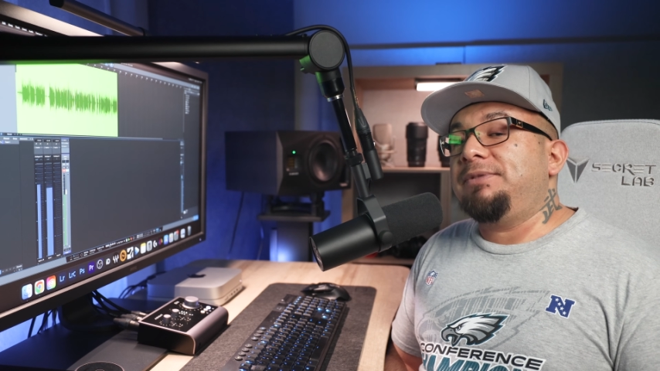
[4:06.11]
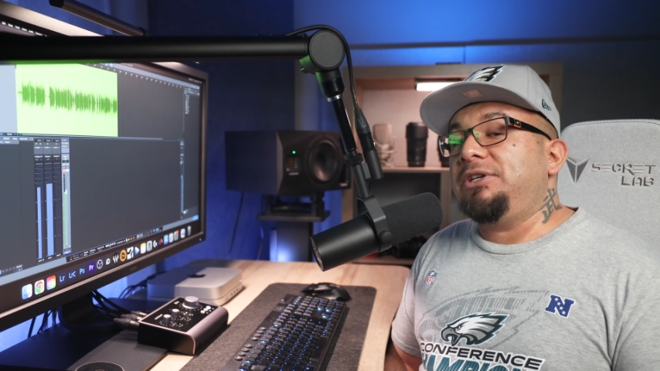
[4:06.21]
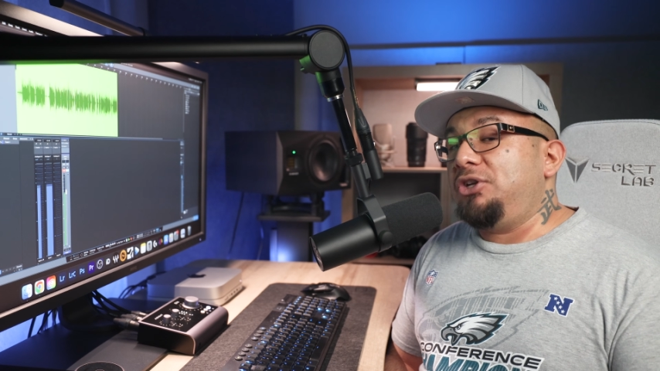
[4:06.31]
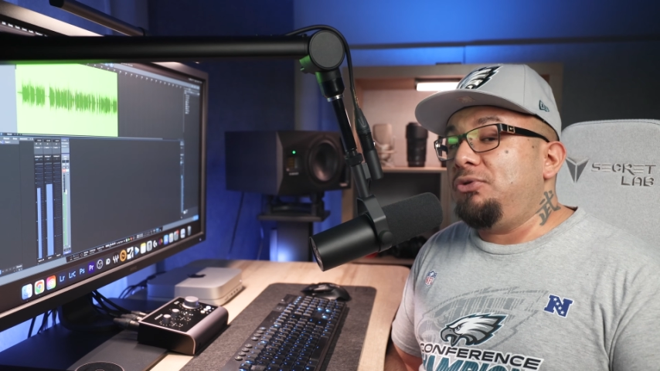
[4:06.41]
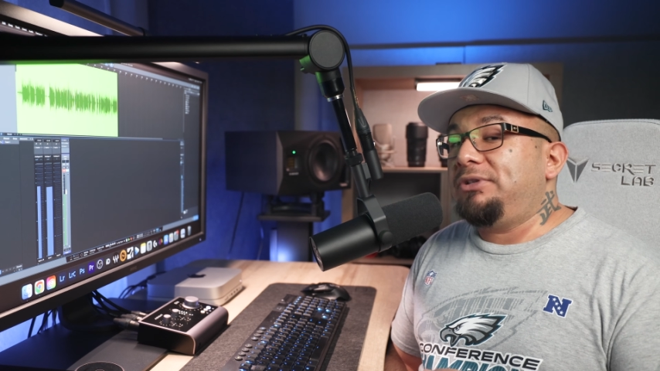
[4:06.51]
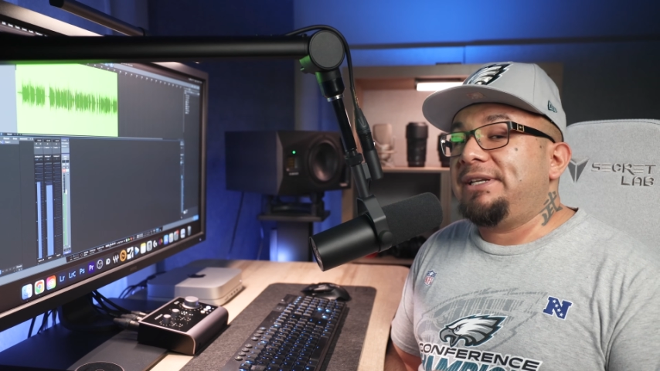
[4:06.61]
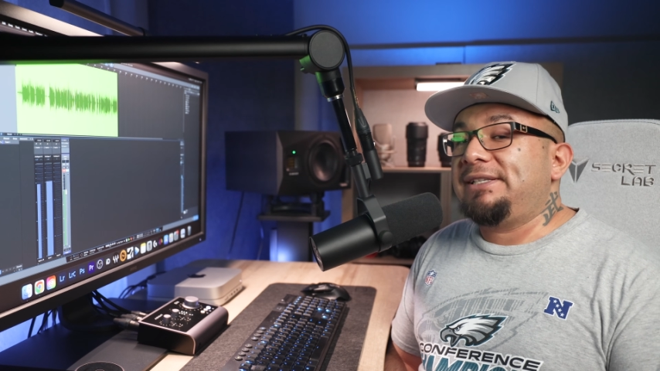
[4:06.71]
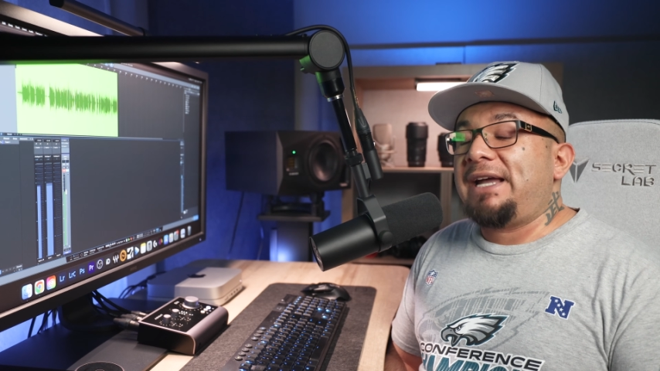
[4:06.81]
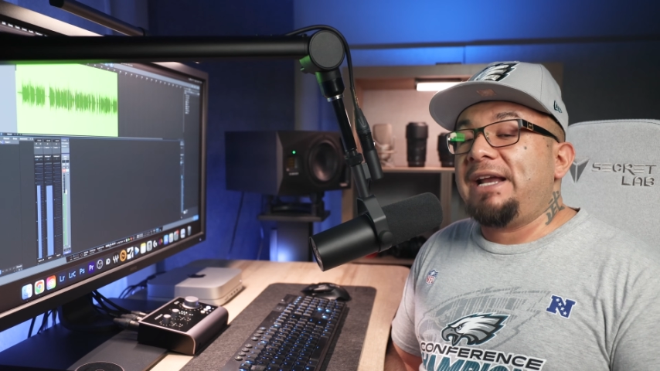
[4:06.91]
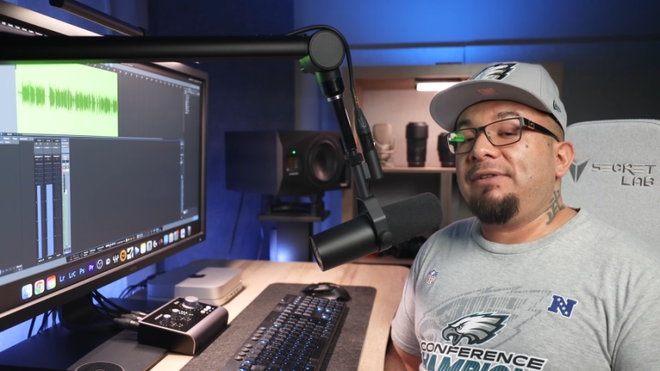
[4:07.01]
to you to
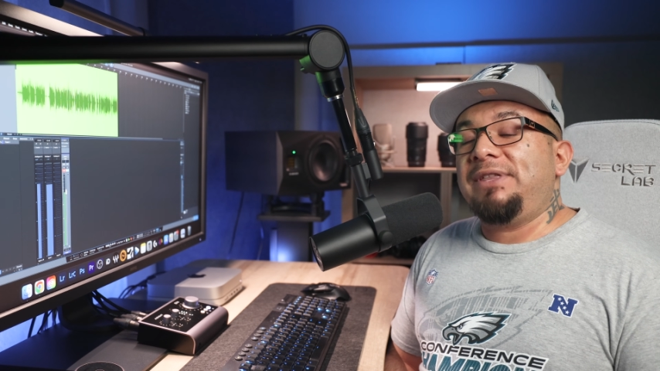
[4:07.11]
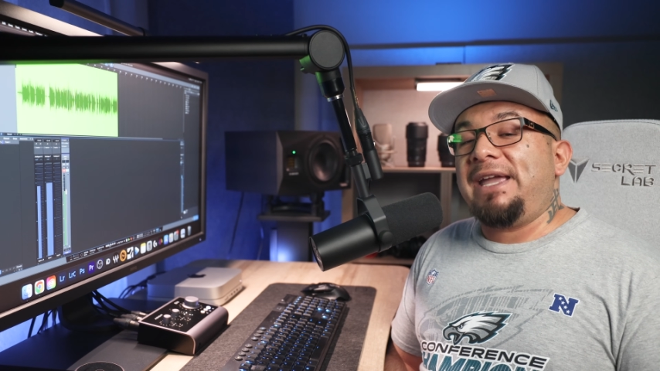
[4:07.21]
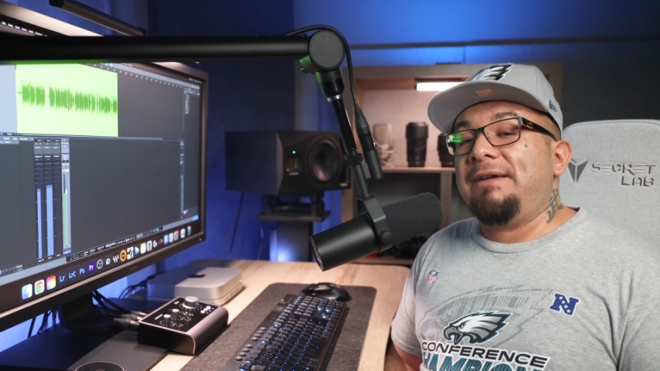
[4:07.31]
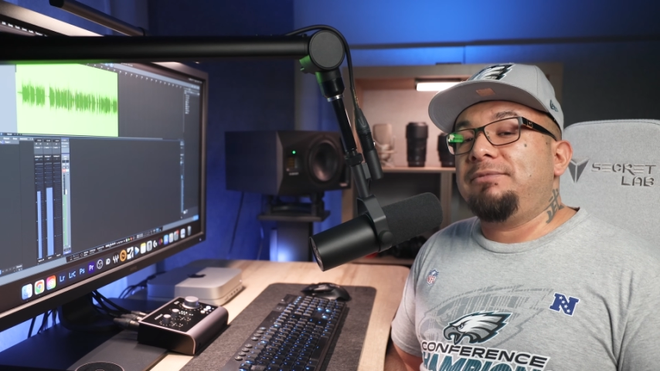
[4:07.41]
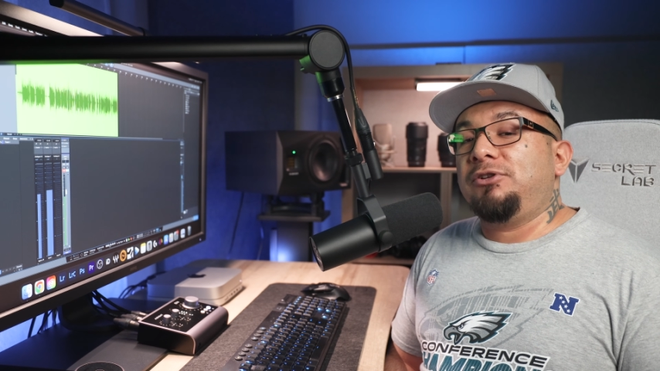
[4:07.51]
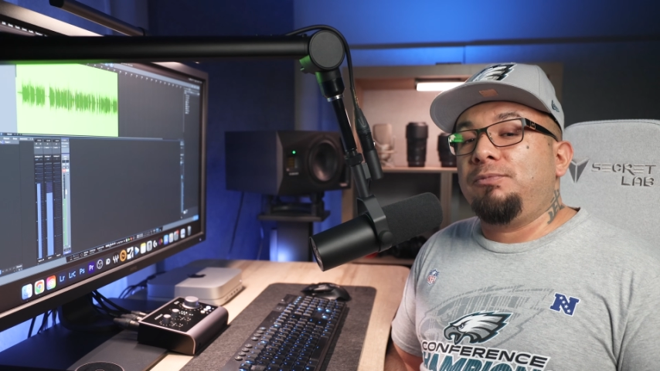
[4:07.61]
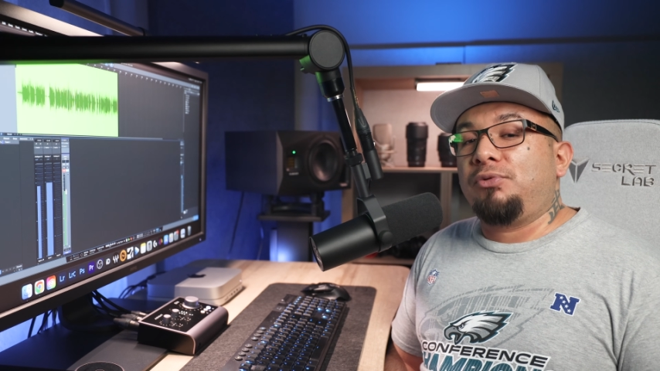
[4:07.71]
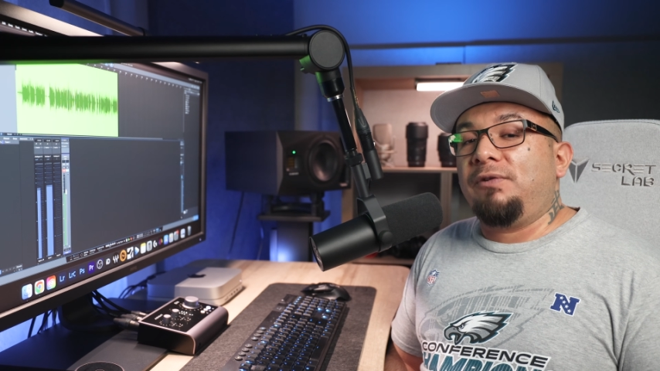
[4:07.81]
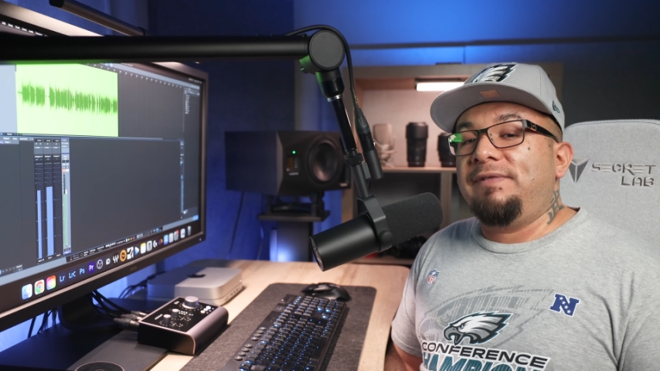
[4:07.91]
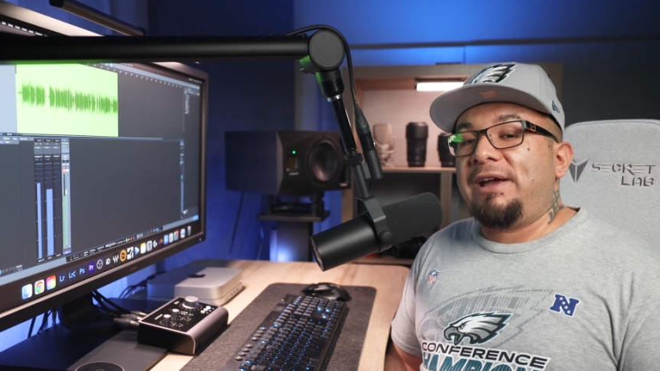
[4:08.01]
decide if the M2
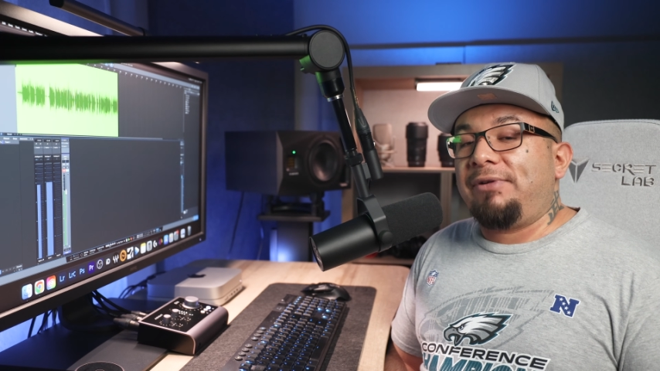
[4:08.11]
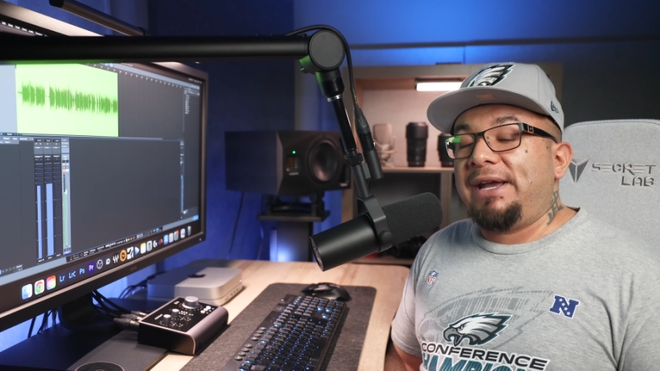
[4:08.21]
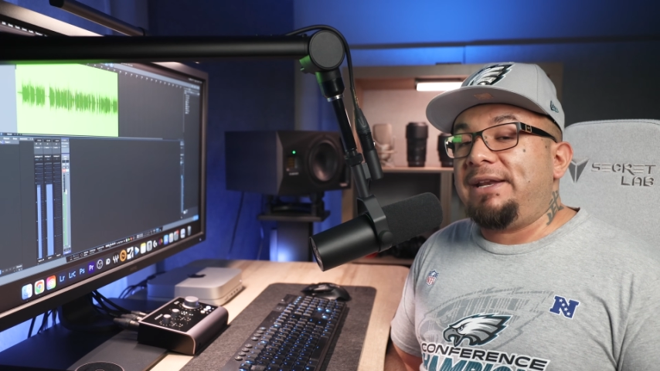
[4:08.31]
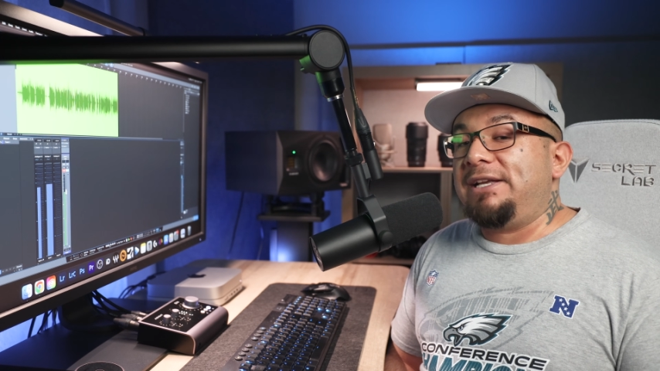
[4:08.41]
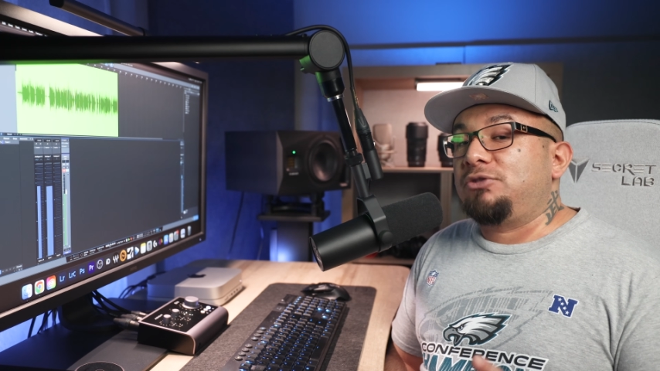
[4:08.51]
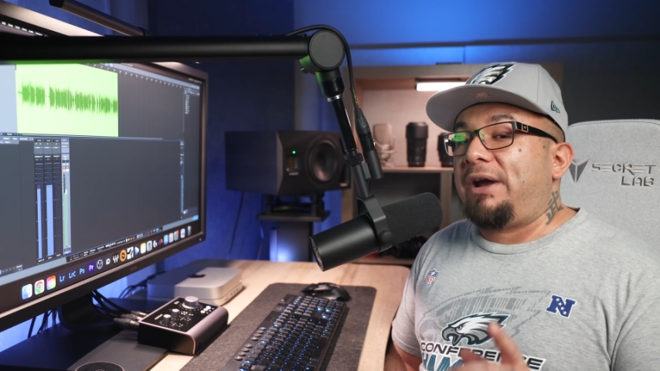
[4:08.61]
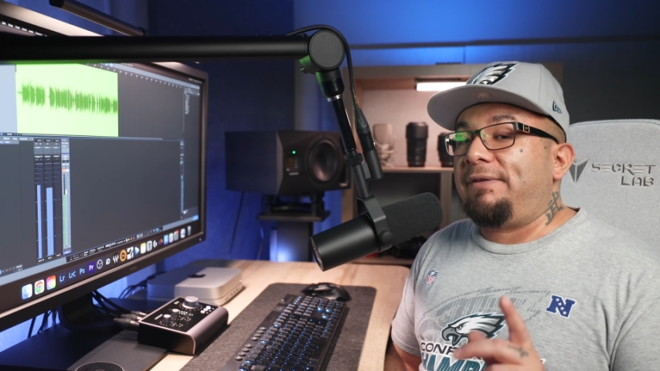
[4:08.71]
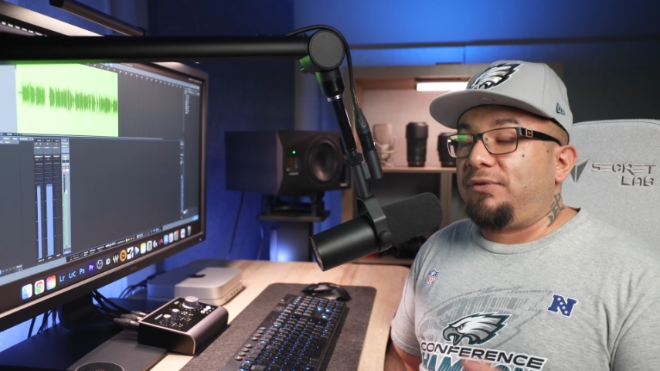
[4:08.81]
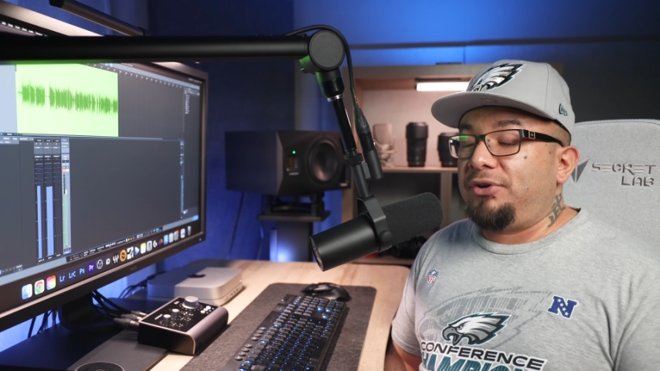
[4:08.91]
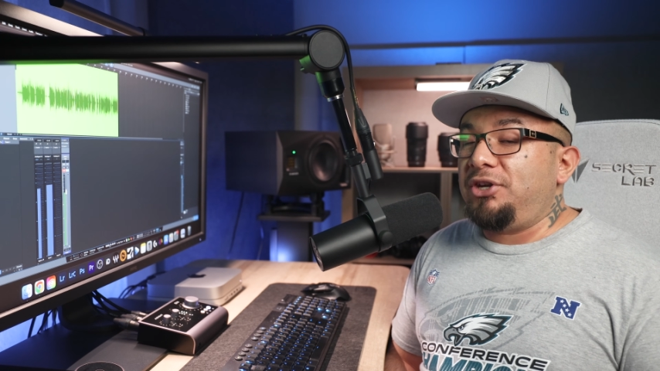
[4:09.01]
Pro variant is
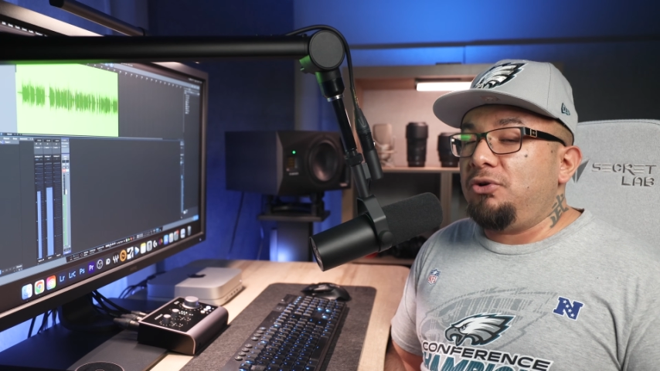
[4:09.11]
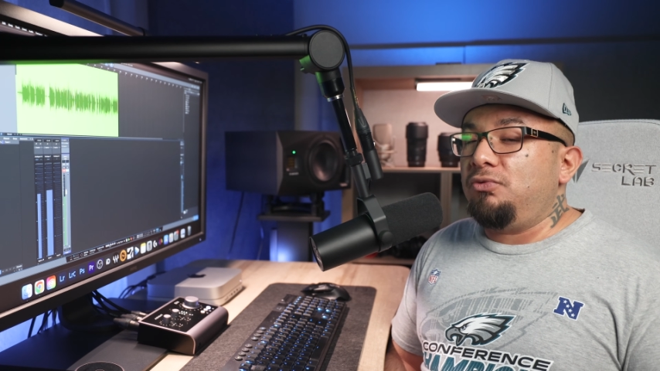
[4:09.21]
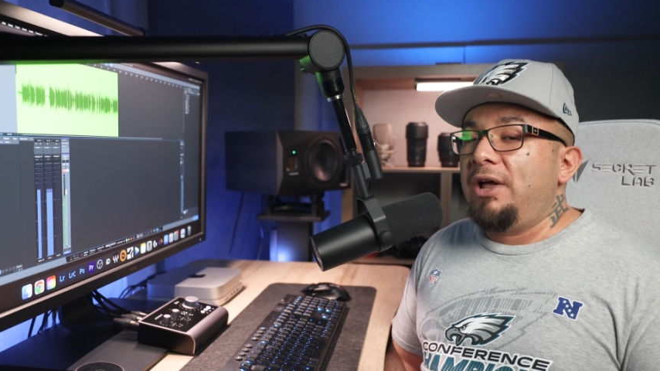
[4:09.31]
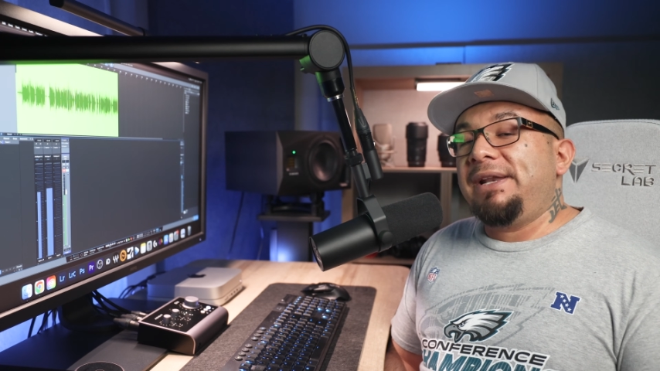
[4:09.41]
right for you,